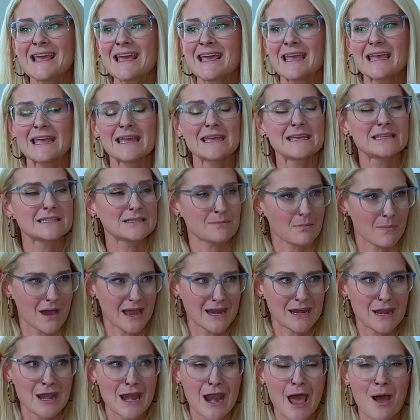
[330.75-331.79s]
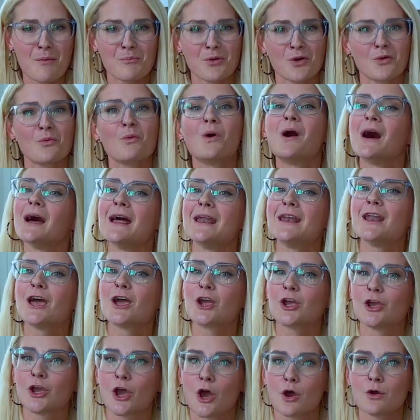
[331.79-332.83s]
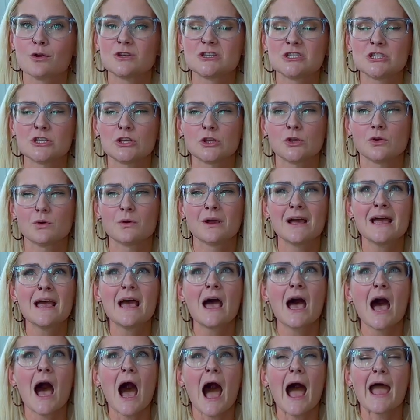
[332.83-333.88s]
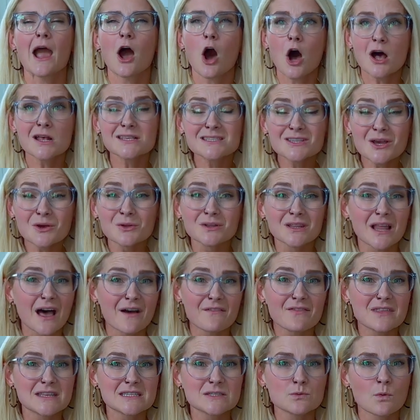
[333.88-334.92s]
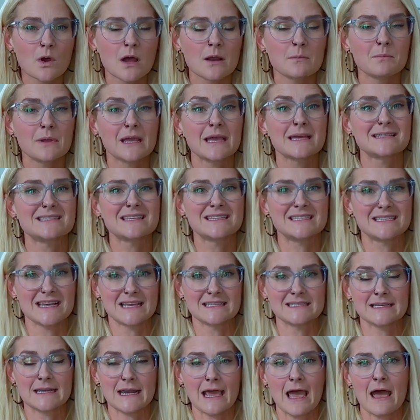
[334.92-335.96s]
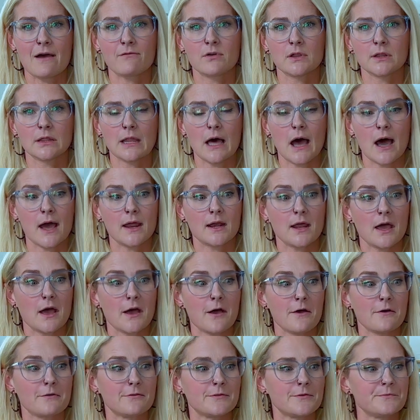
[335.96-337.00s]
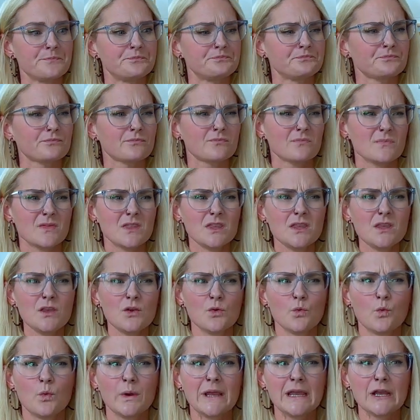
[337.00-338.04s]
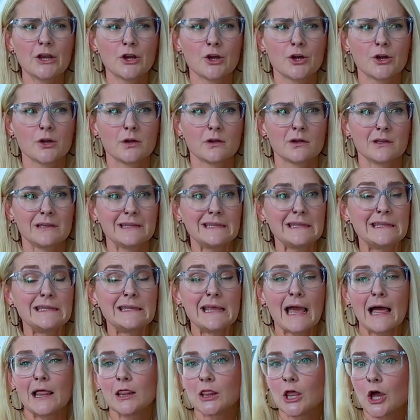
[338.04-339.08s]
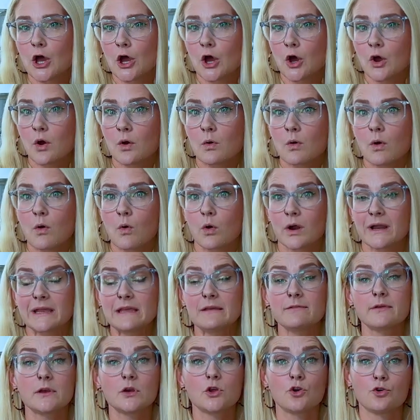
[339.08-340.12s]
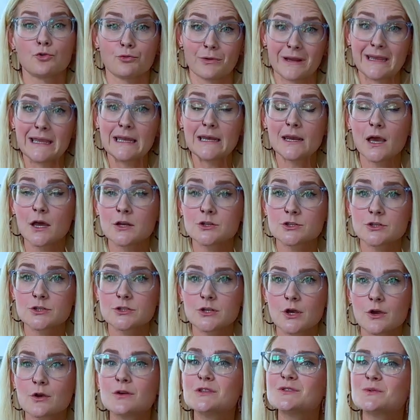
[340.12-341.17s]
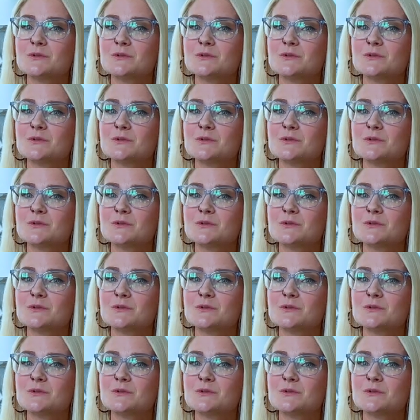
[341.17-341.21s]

is my number one go-to. I also love this one because it doesn't have a lot of weird yellow or even green undertones,